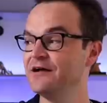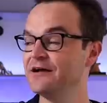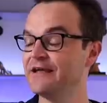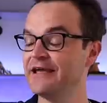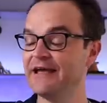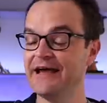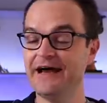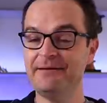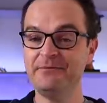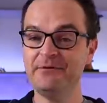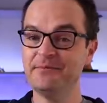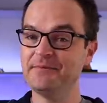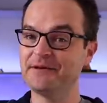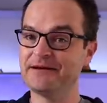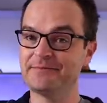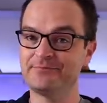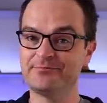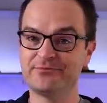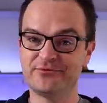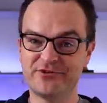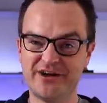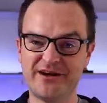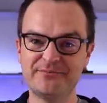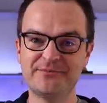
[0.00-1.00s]
Okay, I'm gonna make a
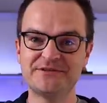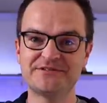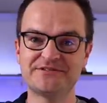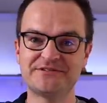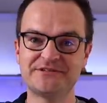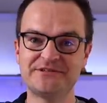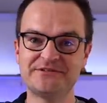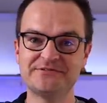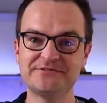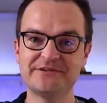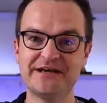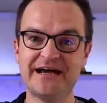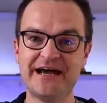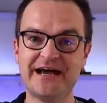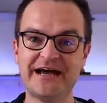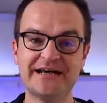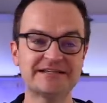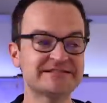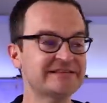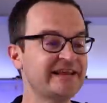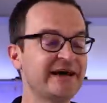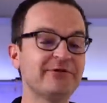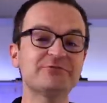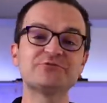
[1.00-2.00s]
promise to you
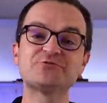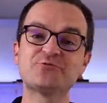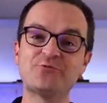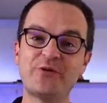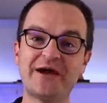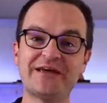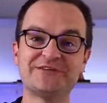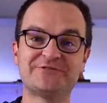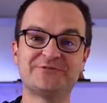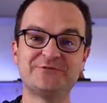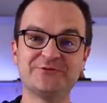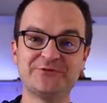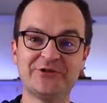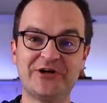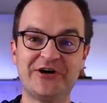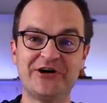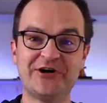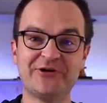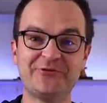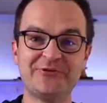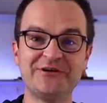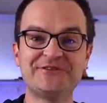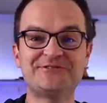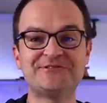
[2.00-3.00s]
guys. That was way too
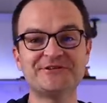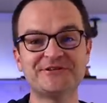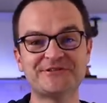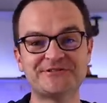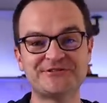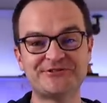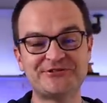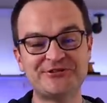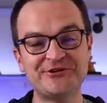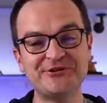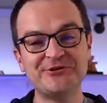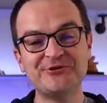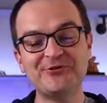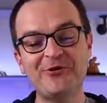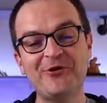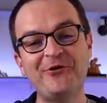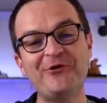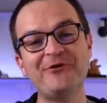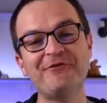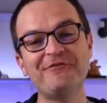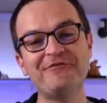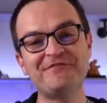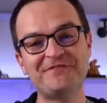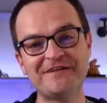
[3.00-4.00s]
long. We took two
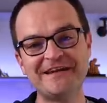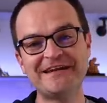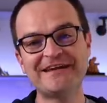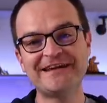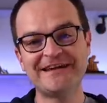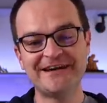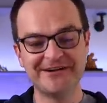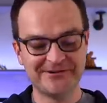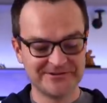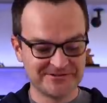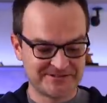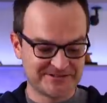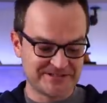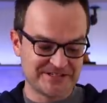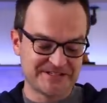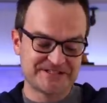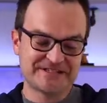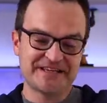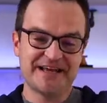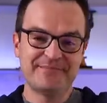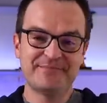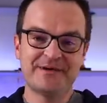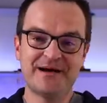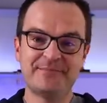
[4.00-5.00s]
whole videos to
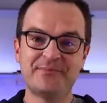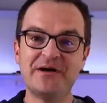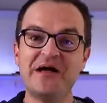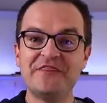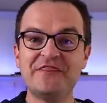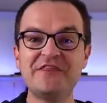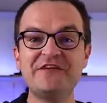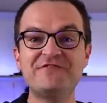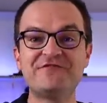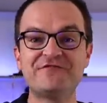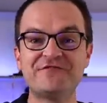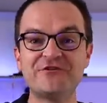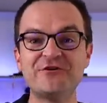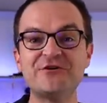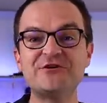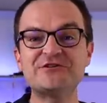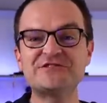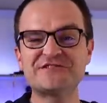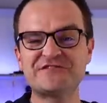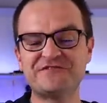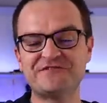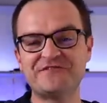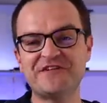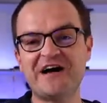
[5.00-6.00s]
sum up the
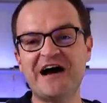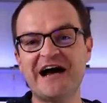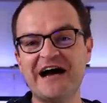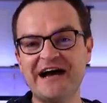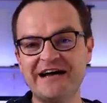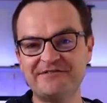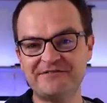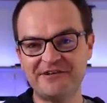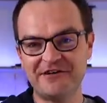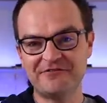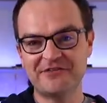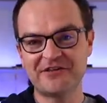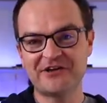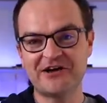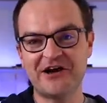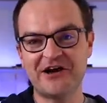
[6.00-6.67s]
first five of the